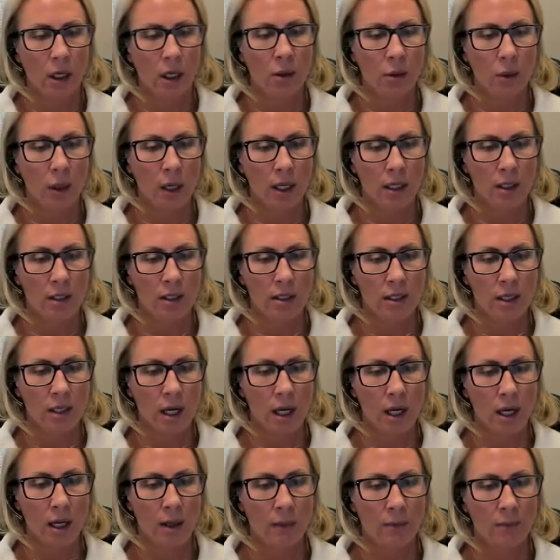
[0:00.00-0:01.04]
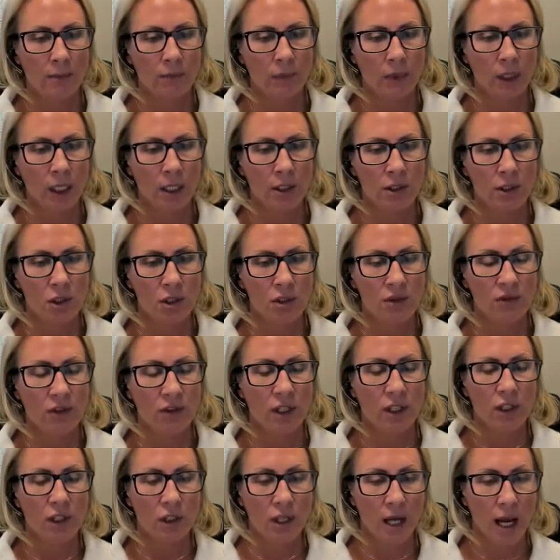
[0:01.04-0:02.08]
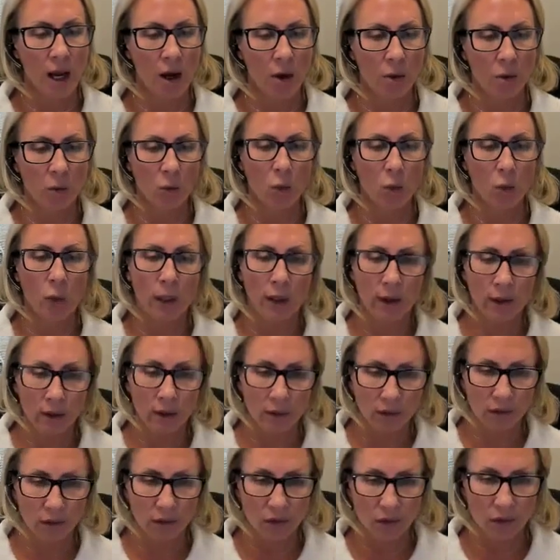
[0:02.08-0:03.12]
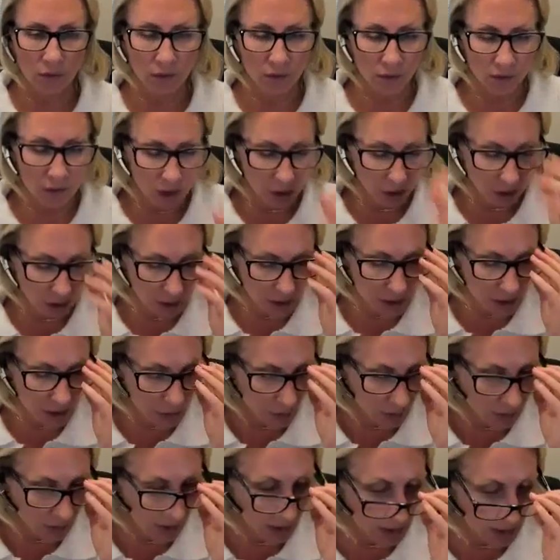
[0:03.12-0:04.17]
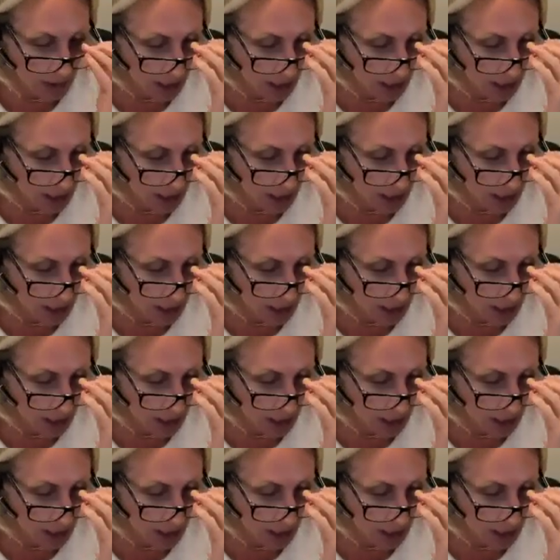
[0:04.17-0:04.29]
Otherwise, let's just finish out with Carly's going to